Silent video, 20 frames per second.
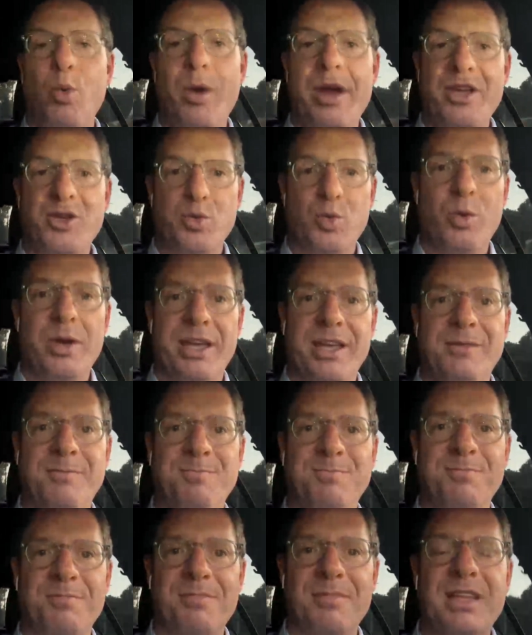always win.
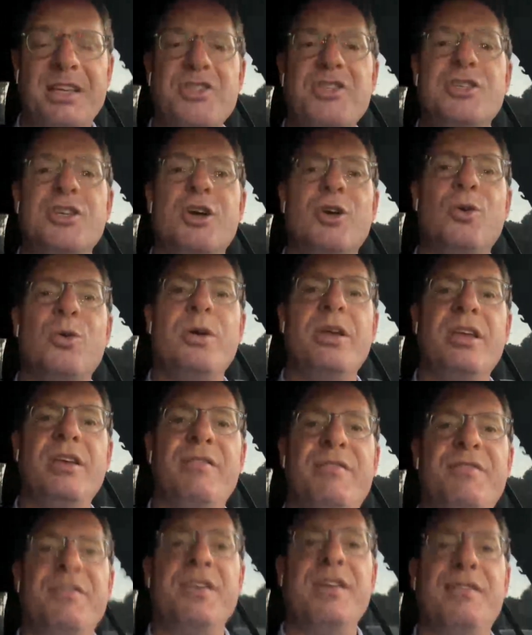So
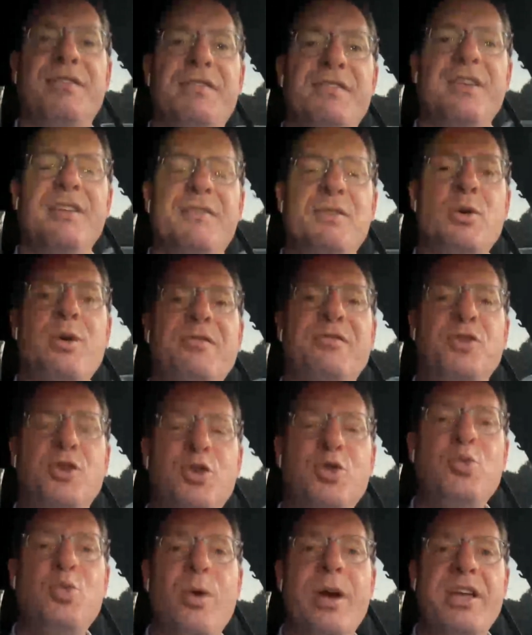if you have
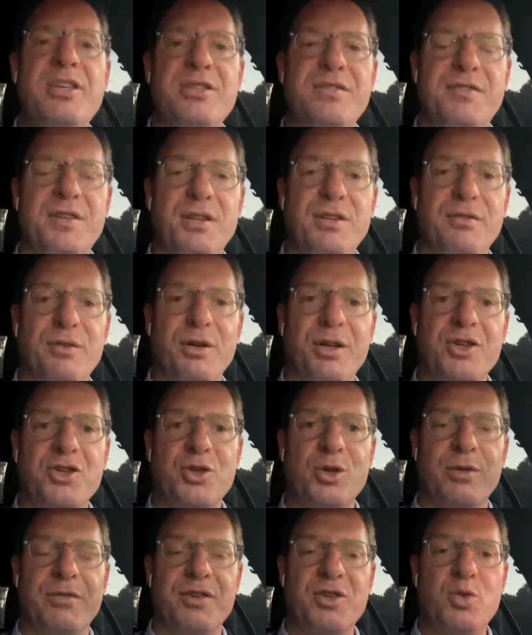two ways of delivering
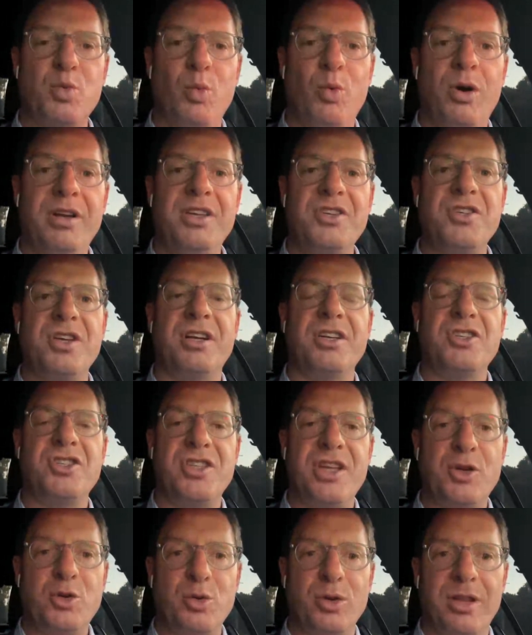a service, one is on a
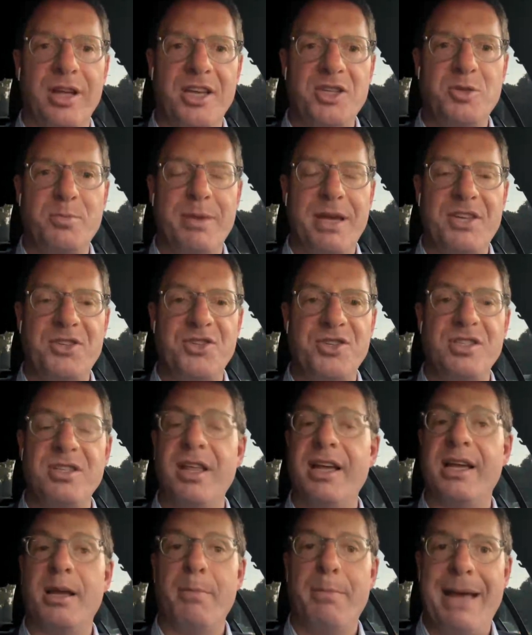centralized
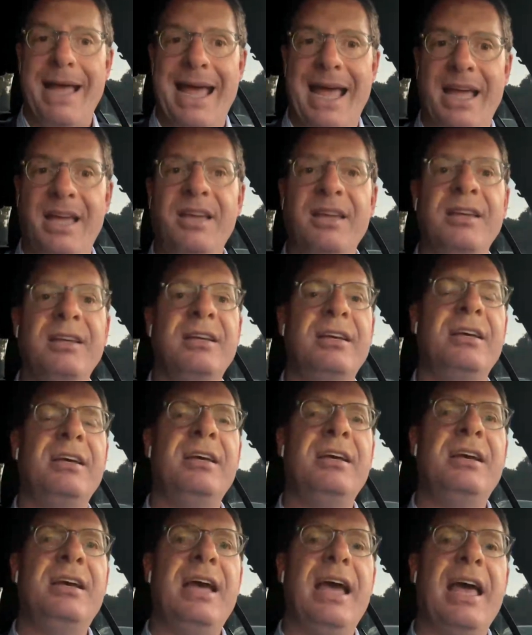basis like a bank,
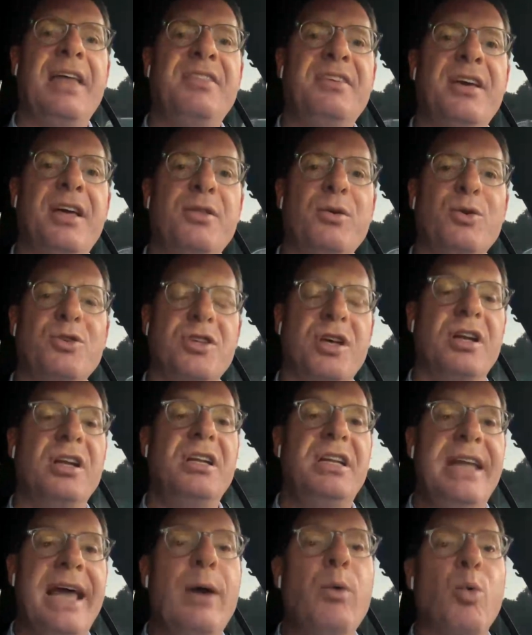and the other is
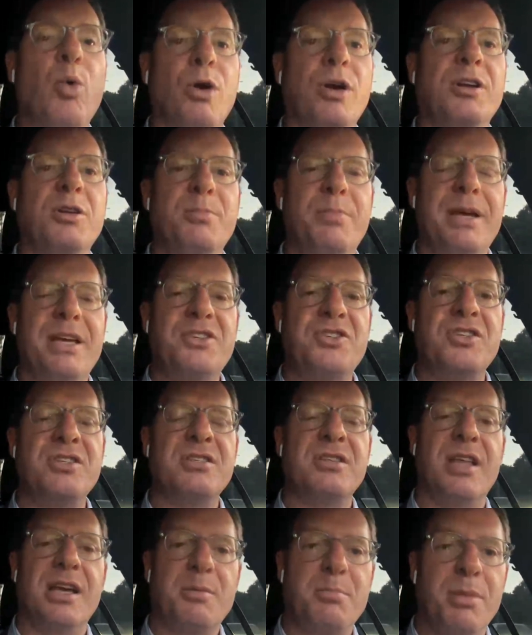on a networked
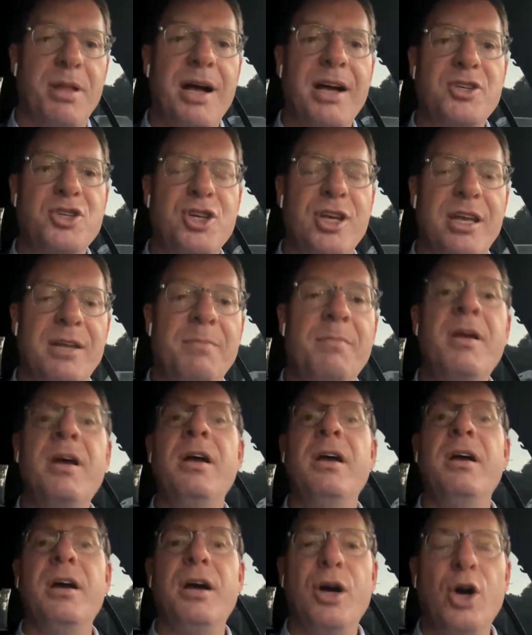basis like blockchain,
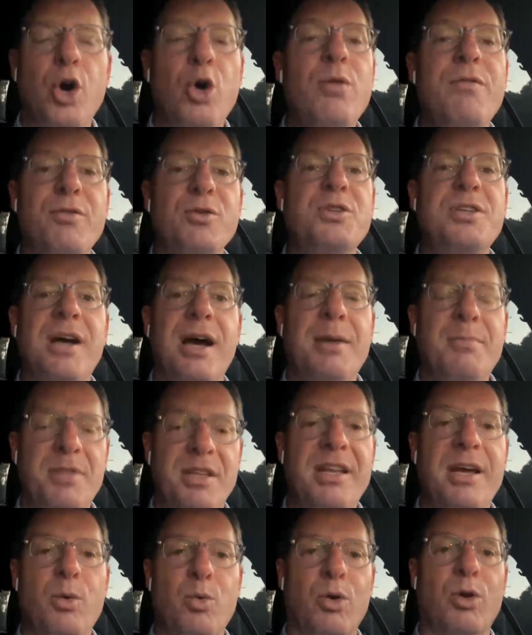over
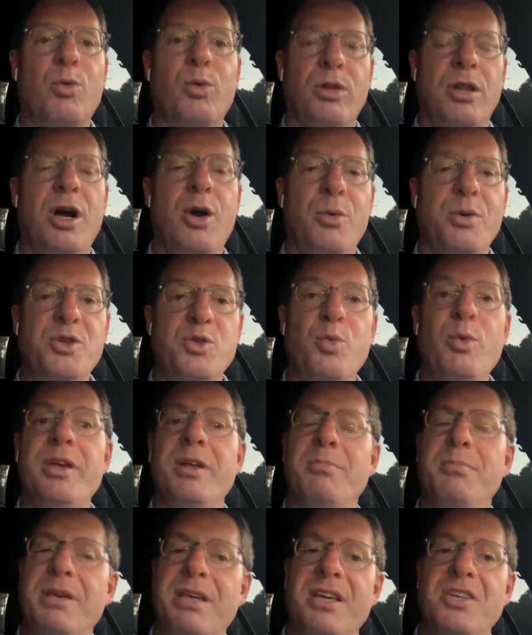time the network will always
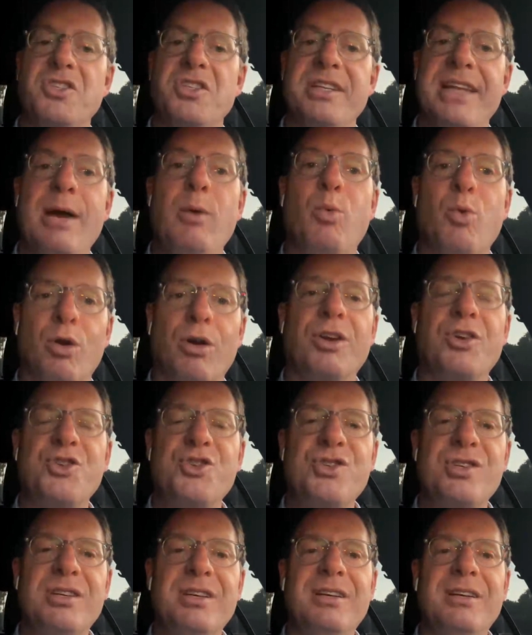win because
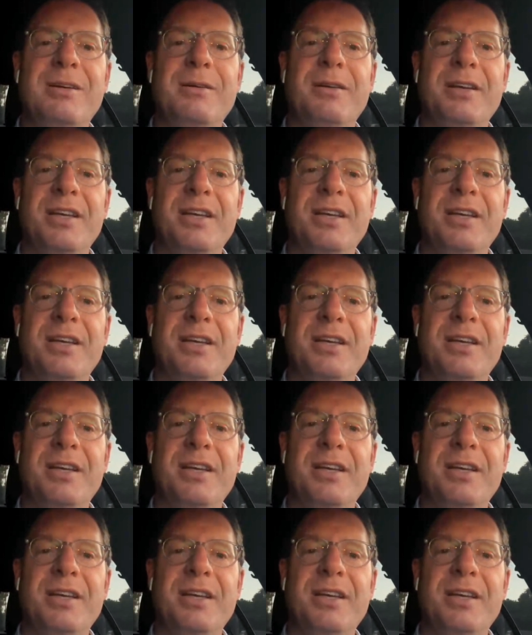networks,